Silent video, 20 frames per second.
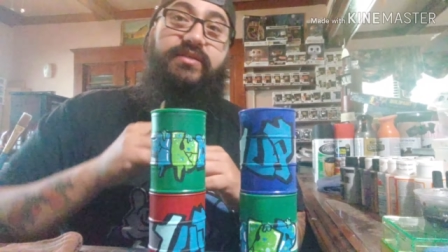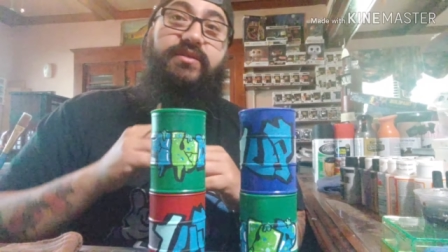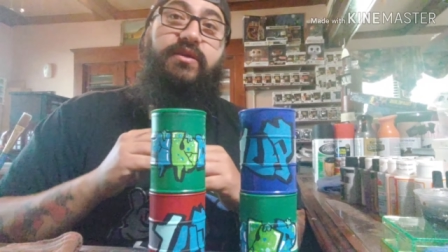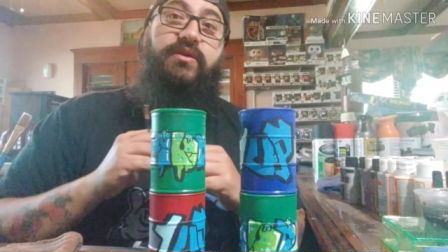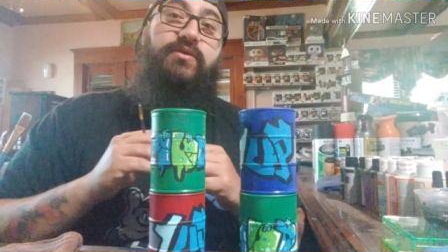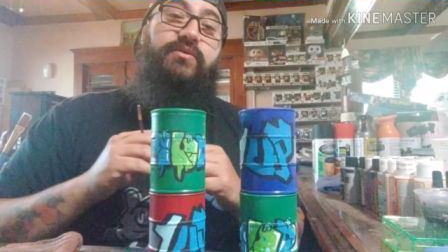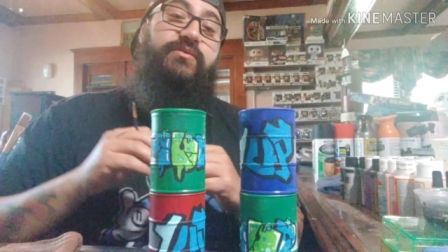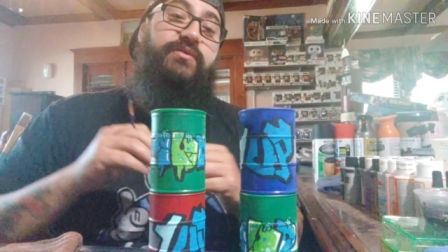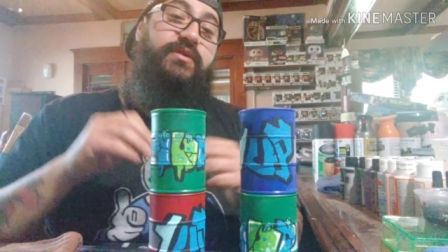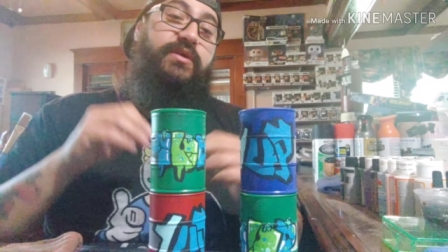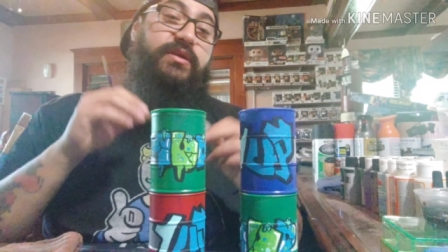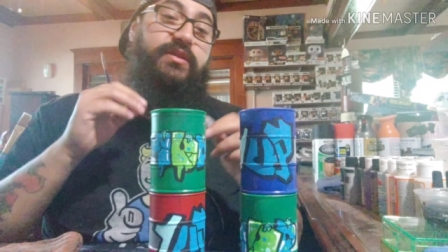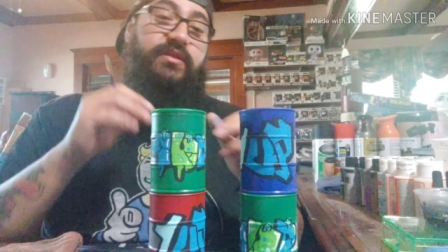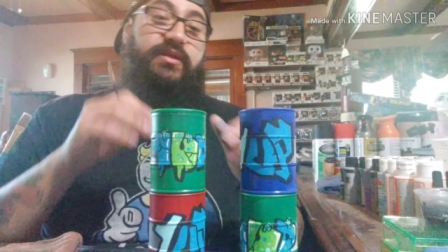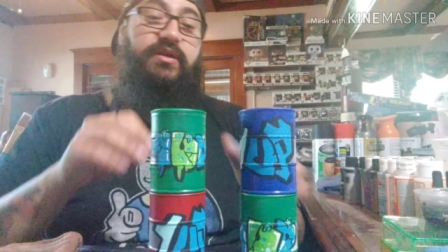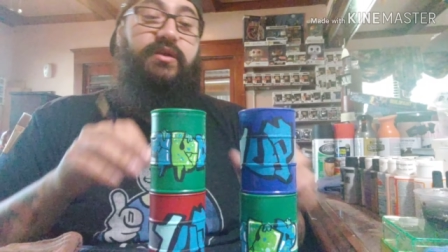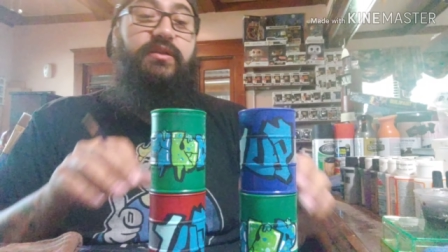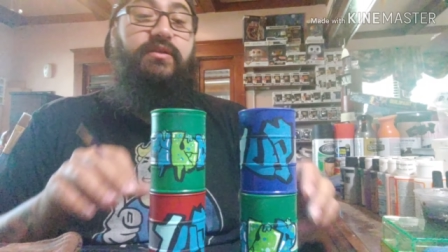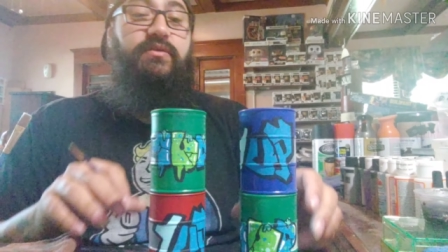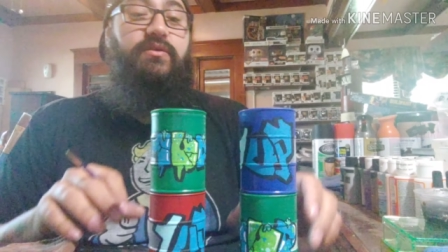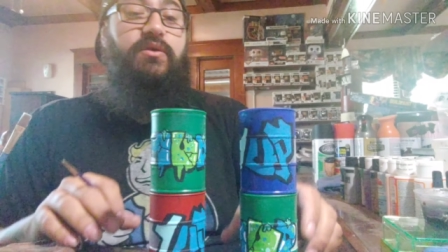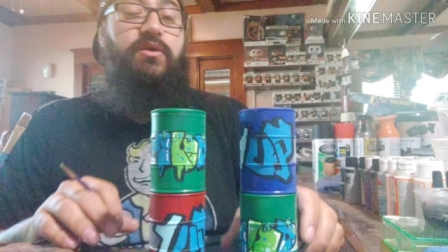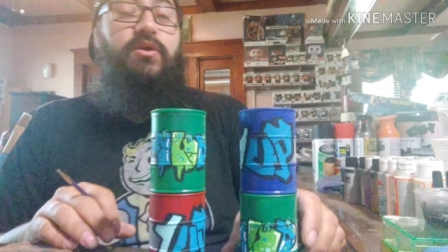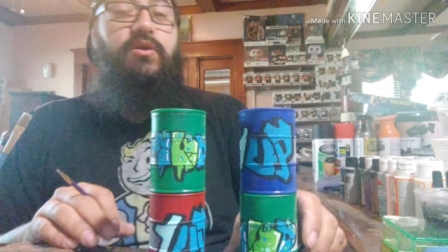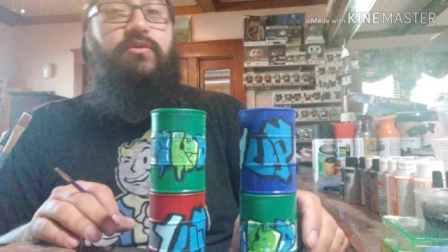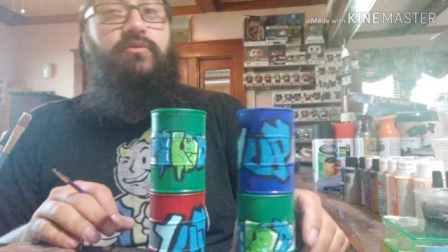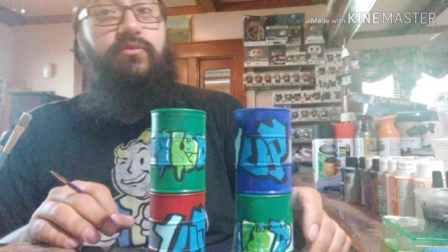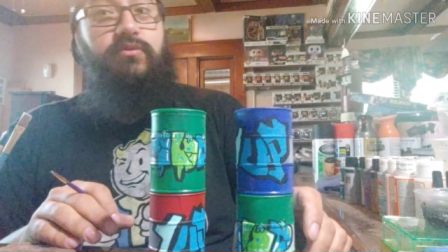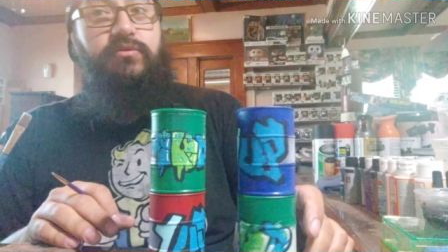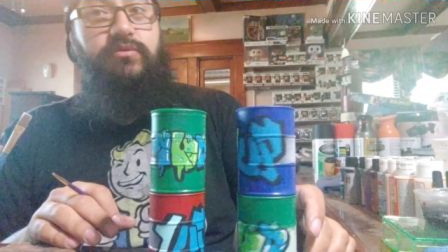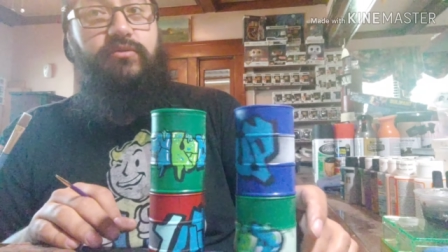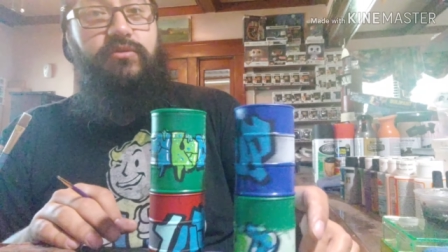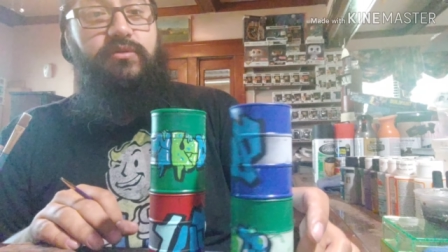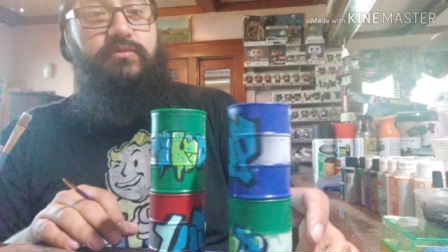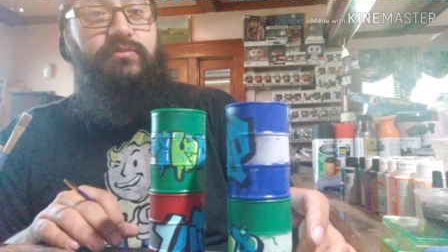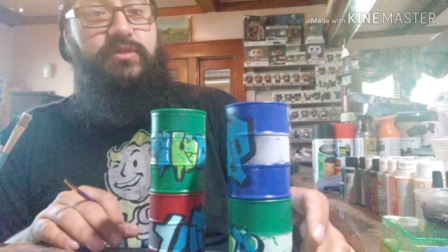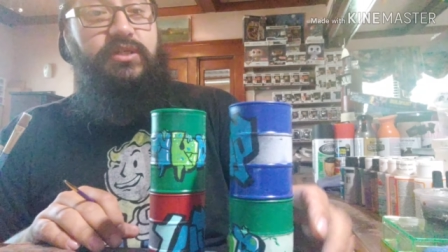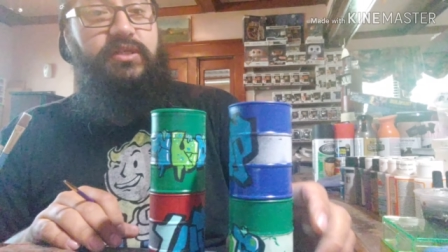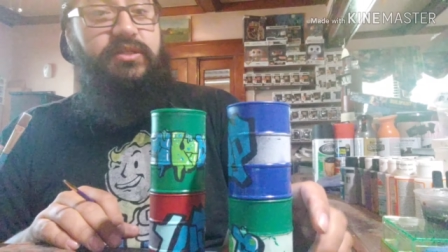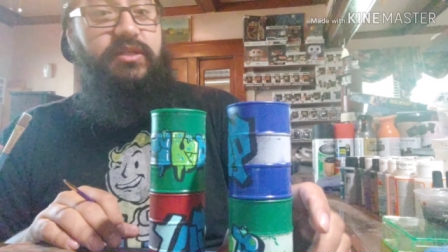coat, and then we'll do
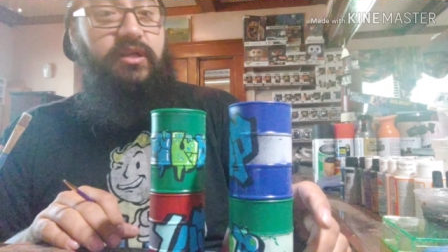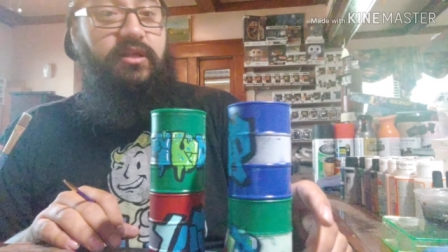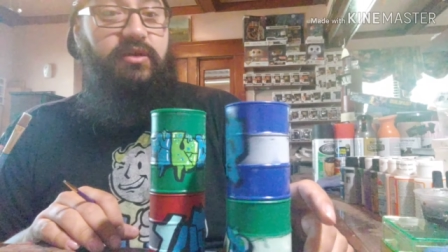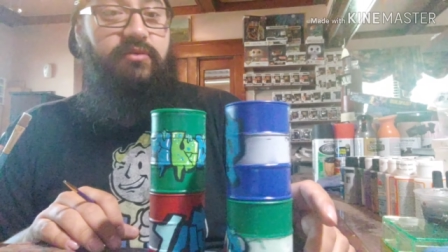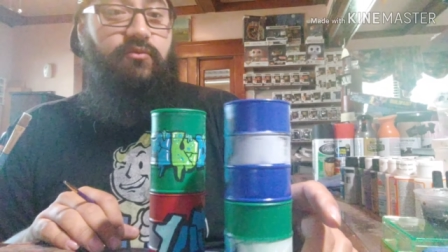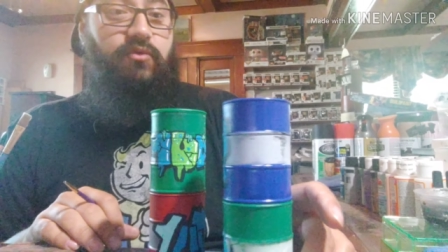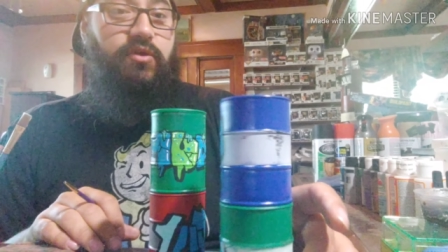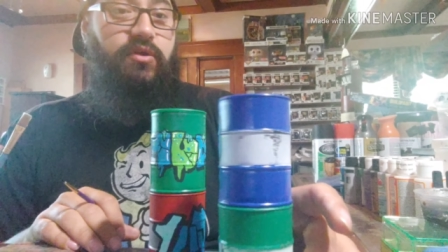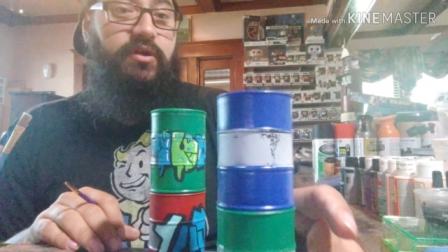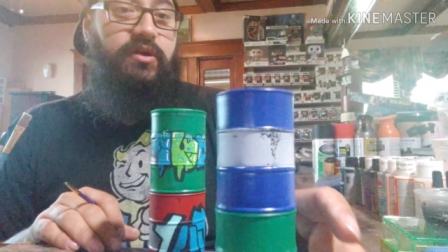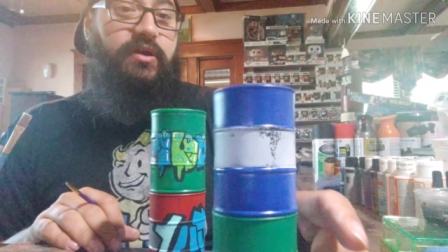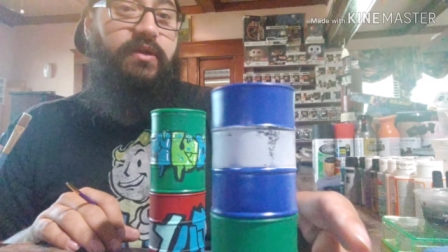some detailing work